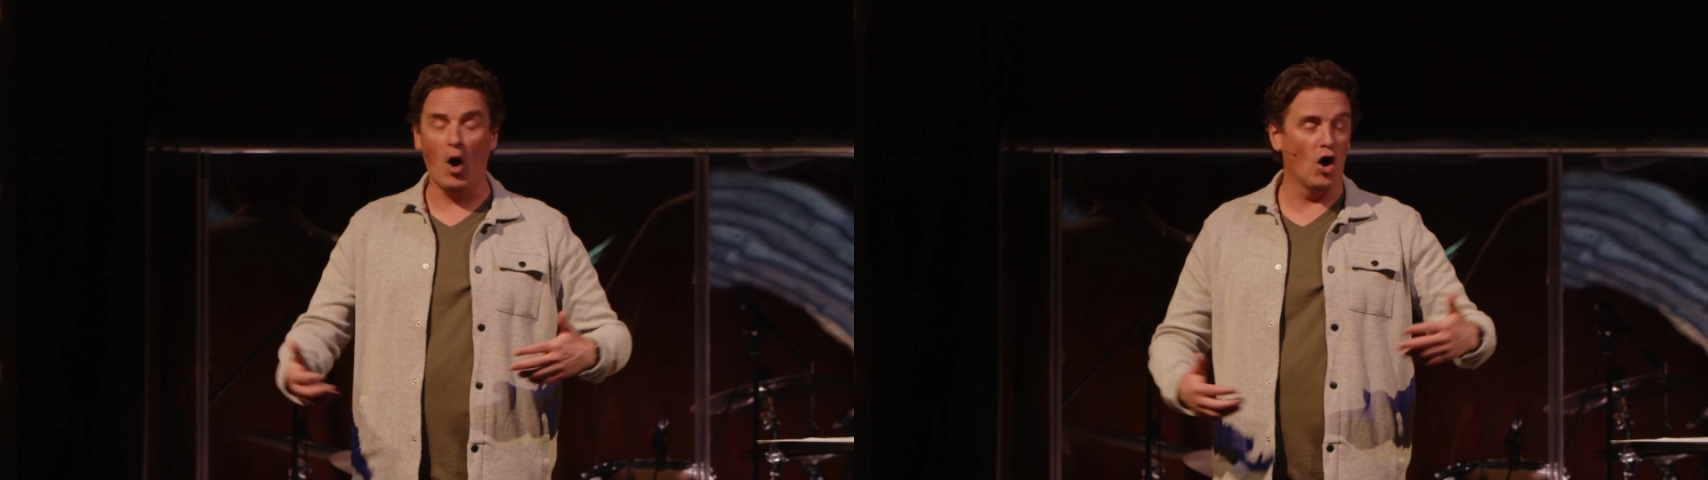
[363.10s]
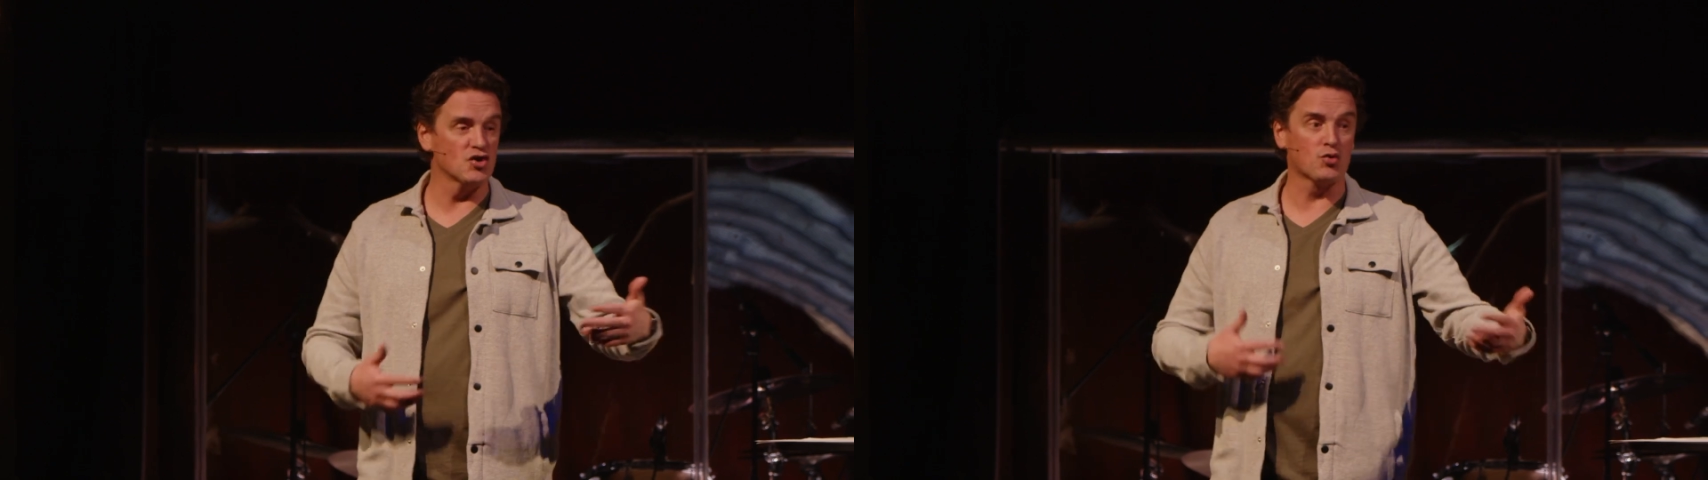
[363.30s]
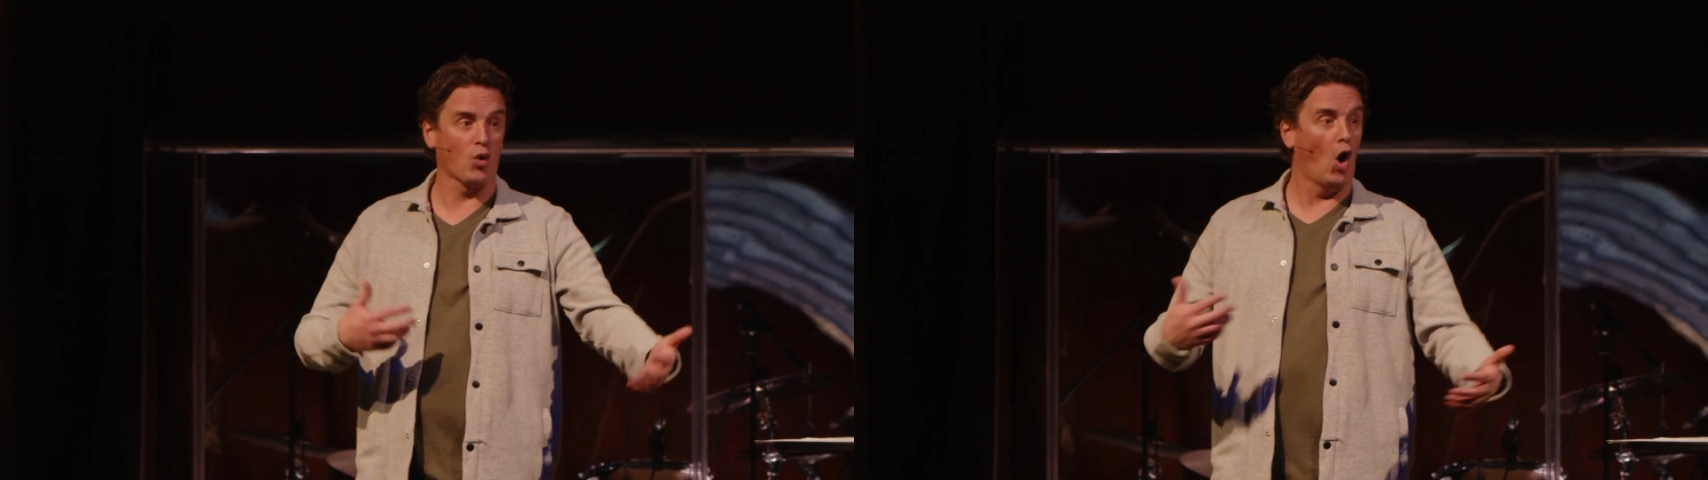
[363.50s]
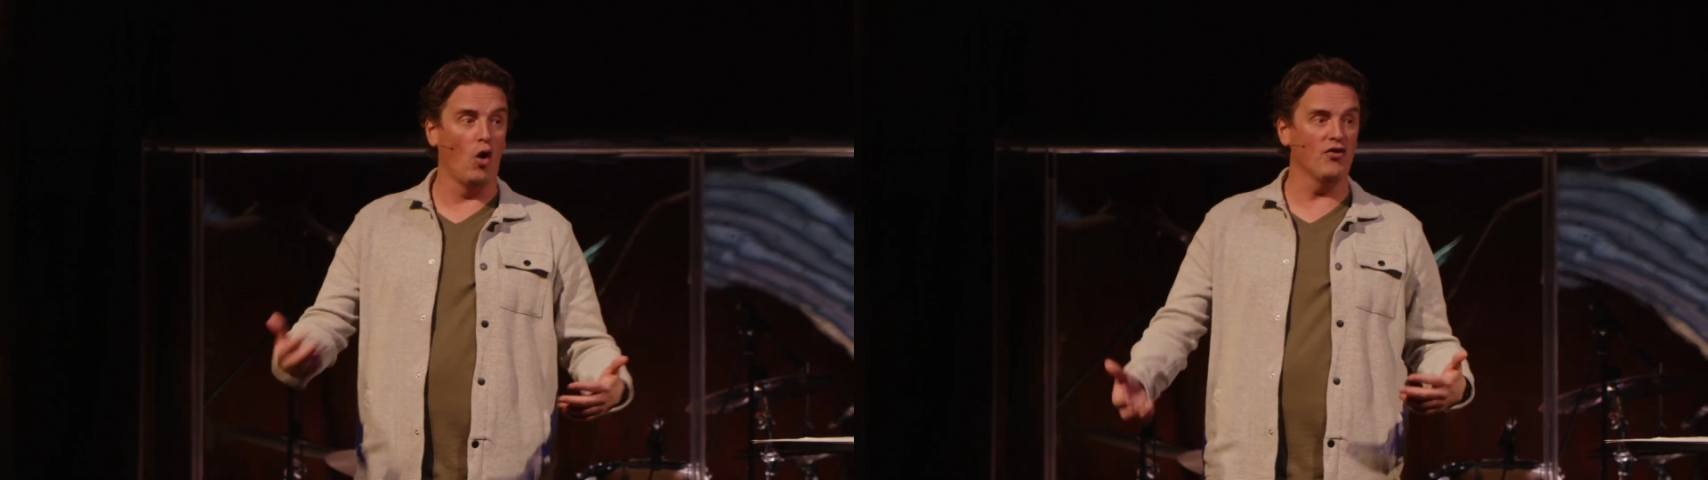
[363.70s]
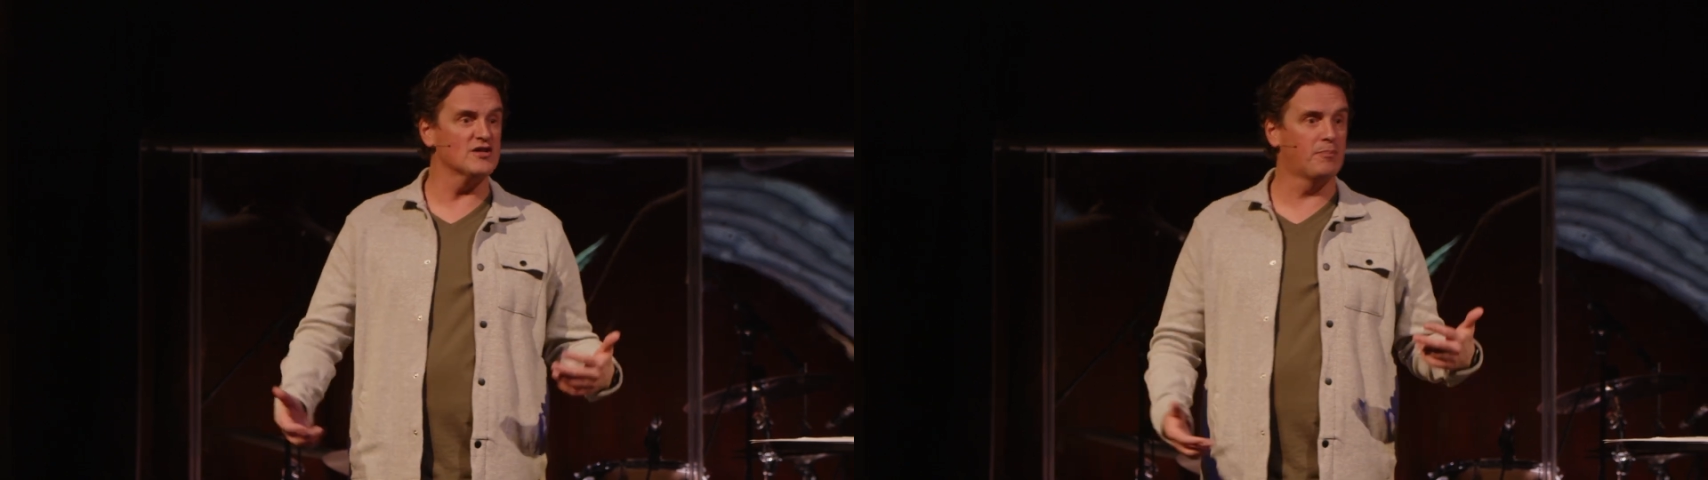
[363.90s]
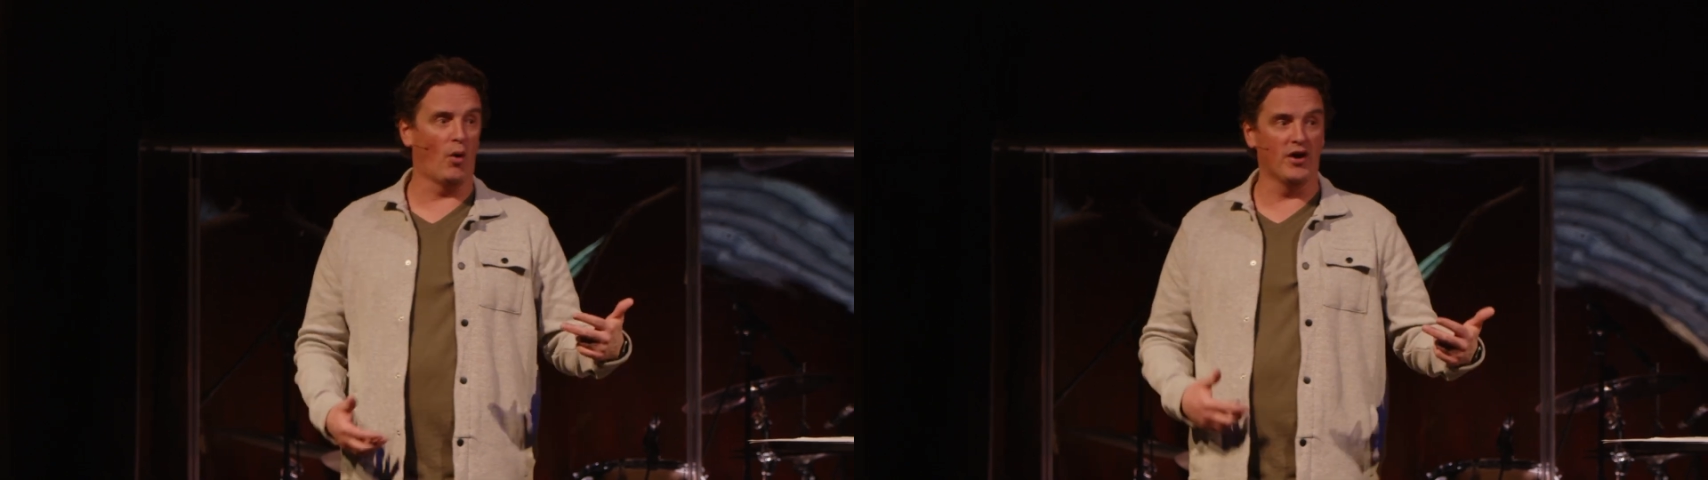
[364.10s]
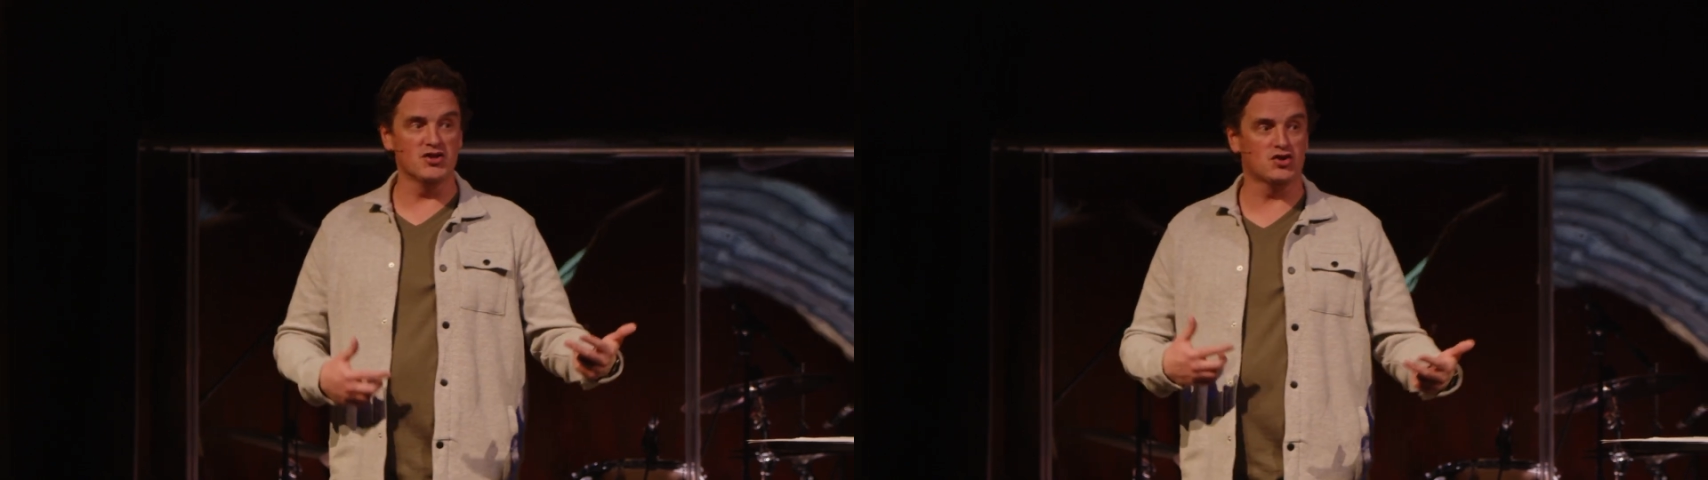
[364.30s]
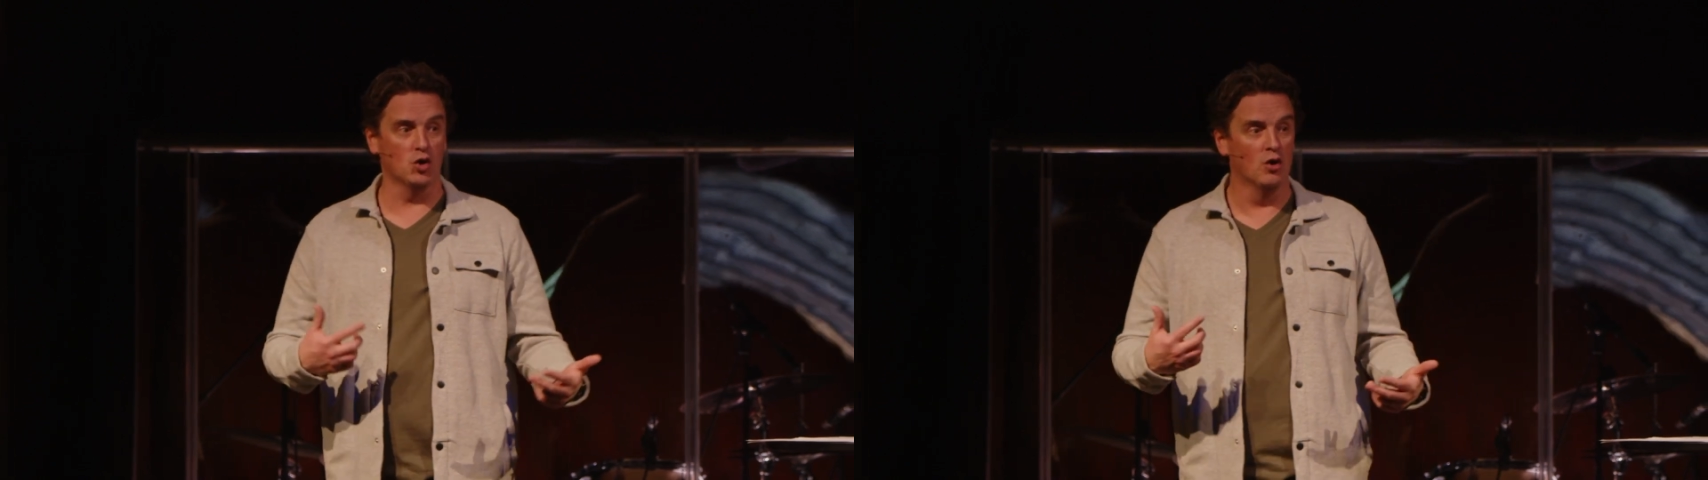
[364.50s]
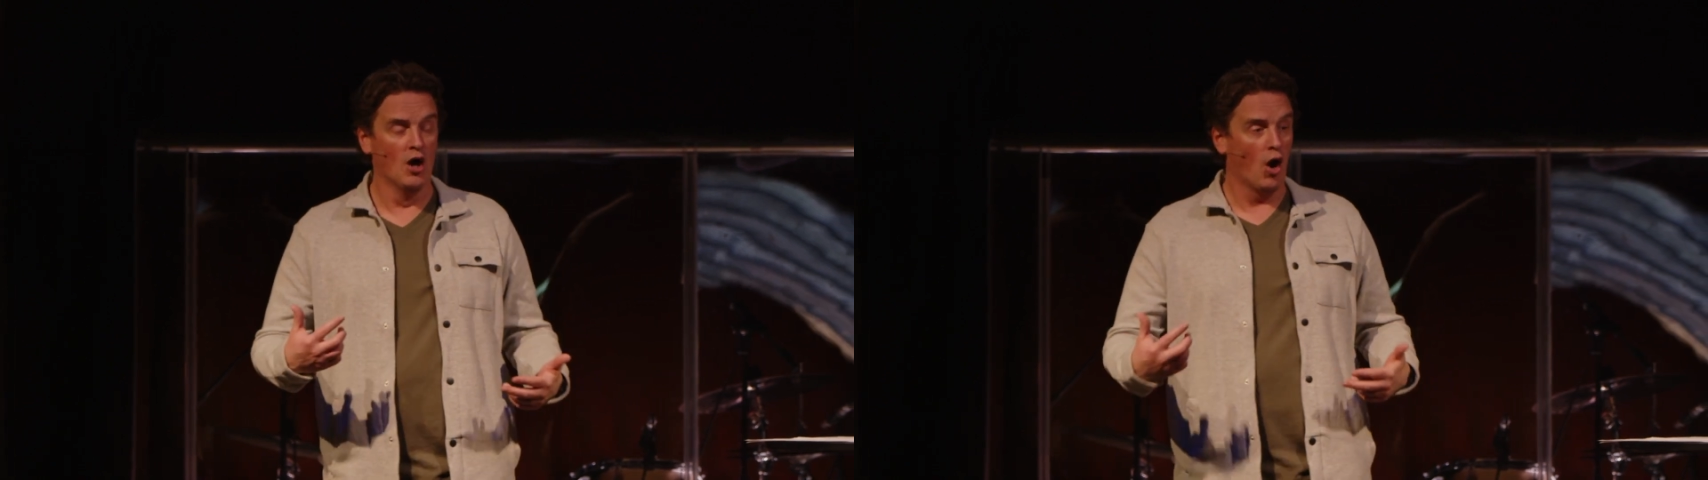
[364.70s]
Paul's role at this point is to